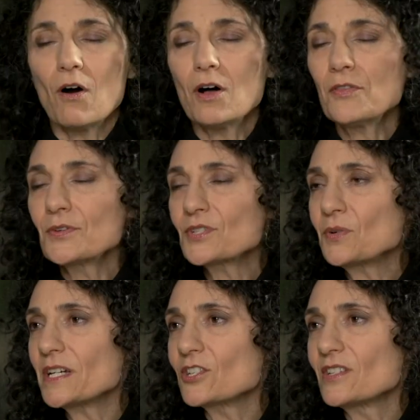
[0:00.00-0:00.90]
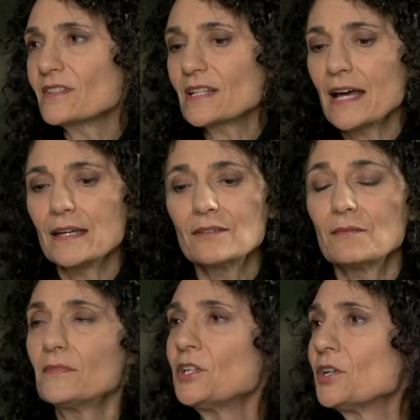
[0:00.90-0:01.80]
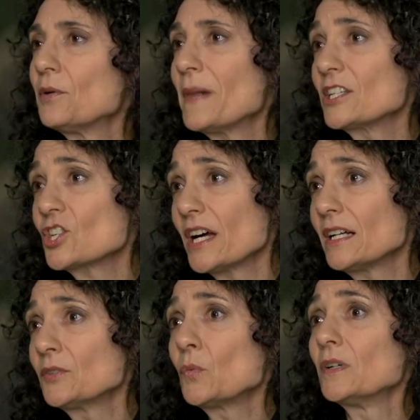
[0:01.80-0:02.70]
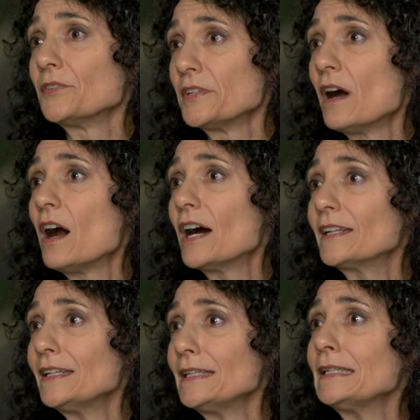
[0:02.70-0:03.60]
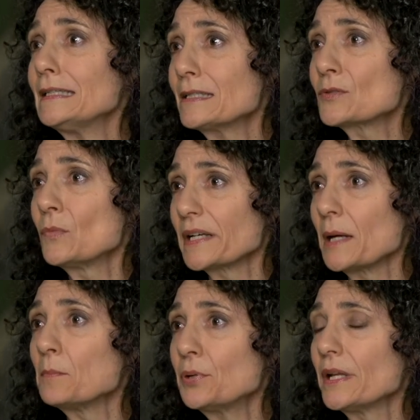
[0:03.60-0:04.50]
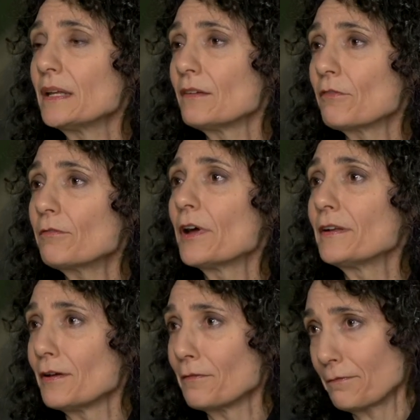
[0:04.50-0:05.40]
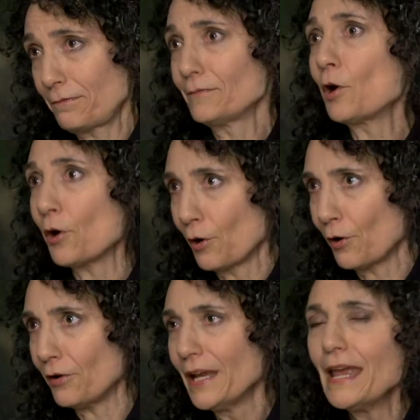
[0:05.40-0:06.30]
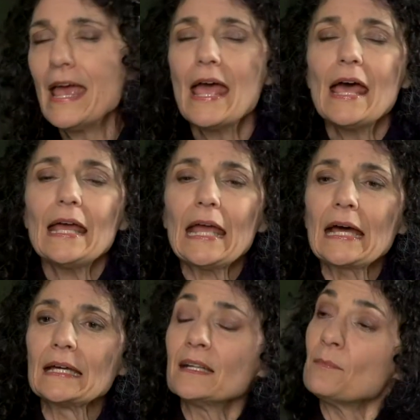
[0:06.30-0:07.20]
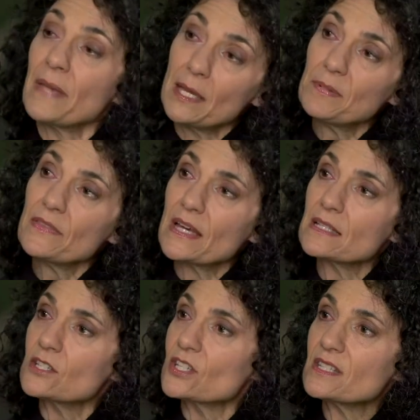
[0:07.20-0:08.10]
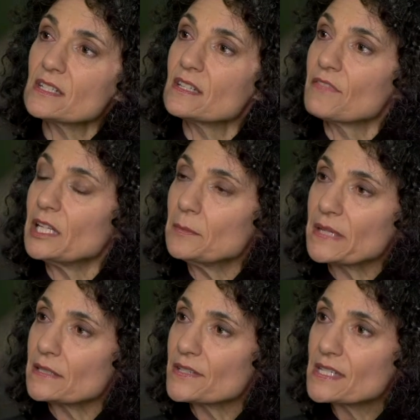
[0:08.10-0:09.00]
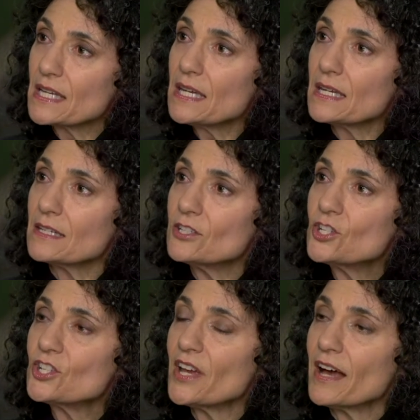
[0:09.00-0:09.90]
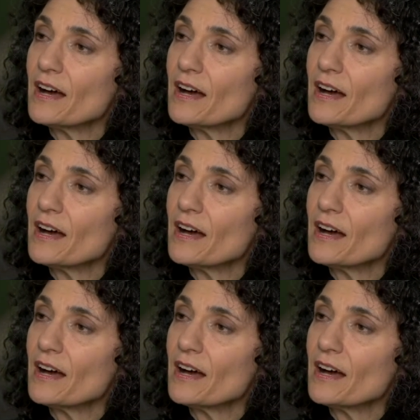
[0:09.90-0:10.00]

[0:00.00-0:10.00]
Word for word: all those questions like, you know, my child will not eat what I'm putting in front of her. And maybe that's just a developmental stage.